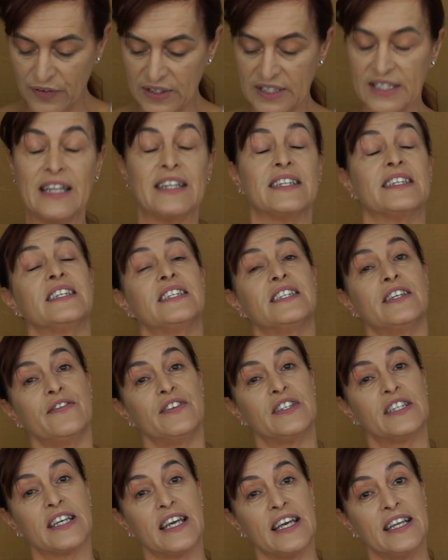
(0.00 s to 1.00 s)
for sensitive
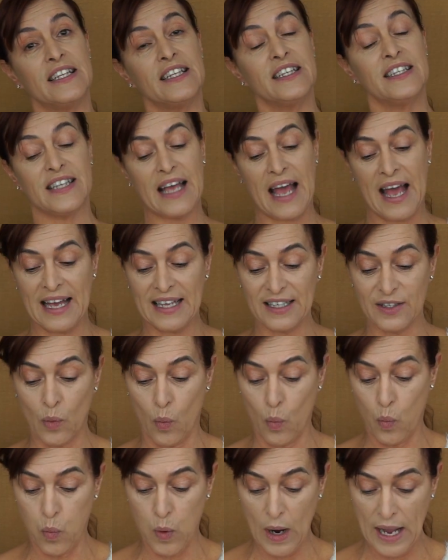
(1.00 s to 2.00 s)
skins as
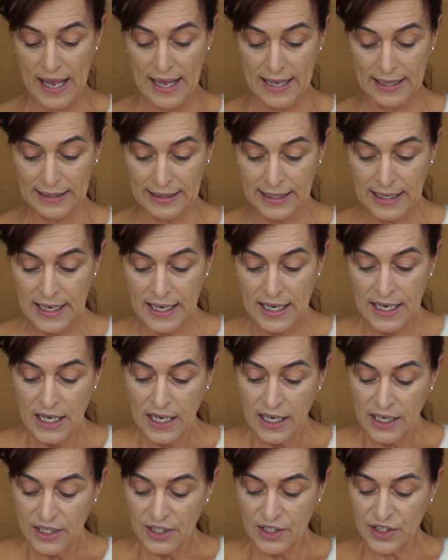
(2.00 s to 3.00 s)
well.
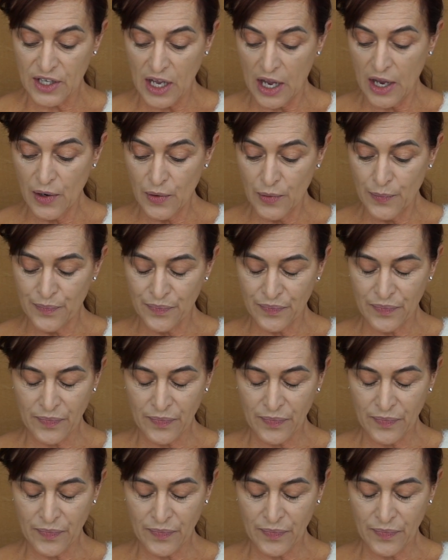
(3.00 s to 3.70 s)
So